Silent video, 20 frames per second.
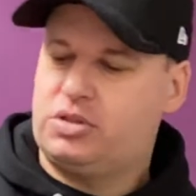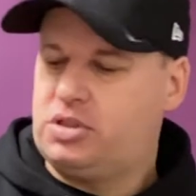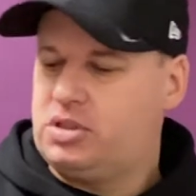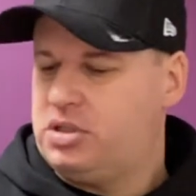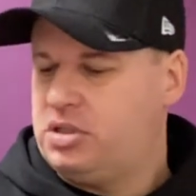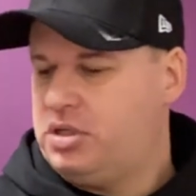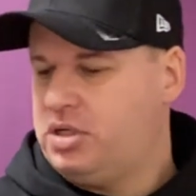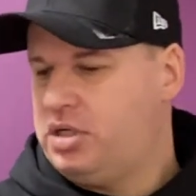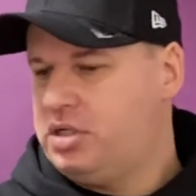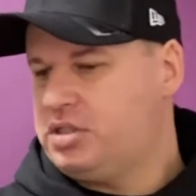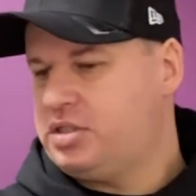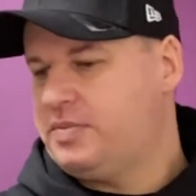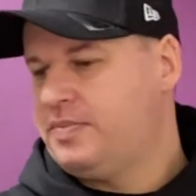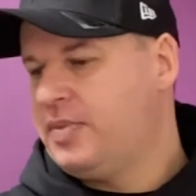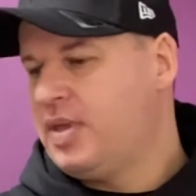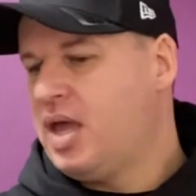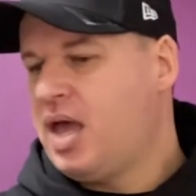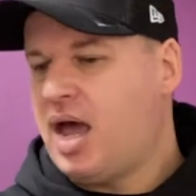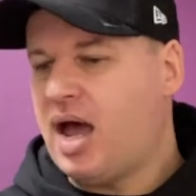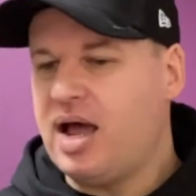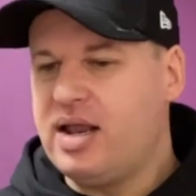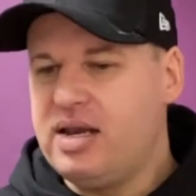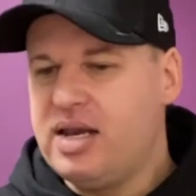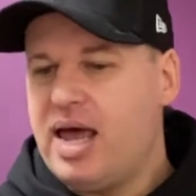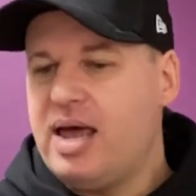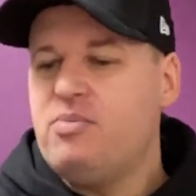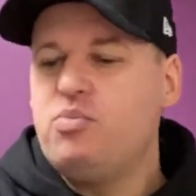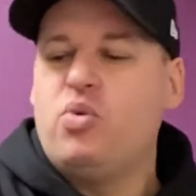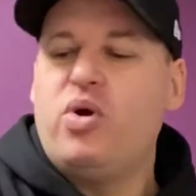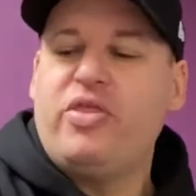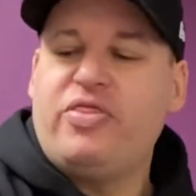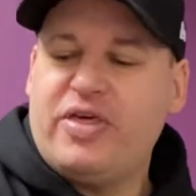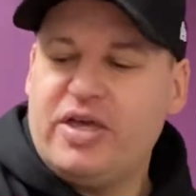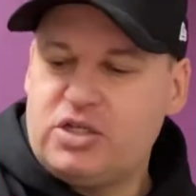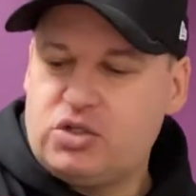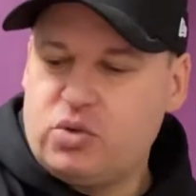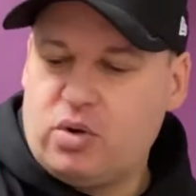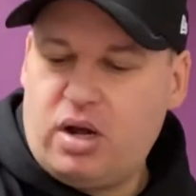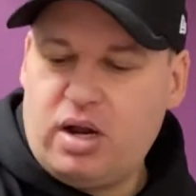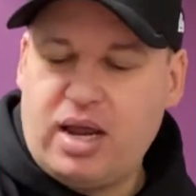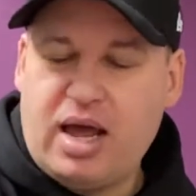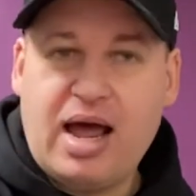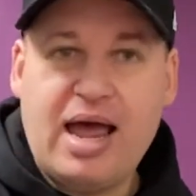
good. And then with this one,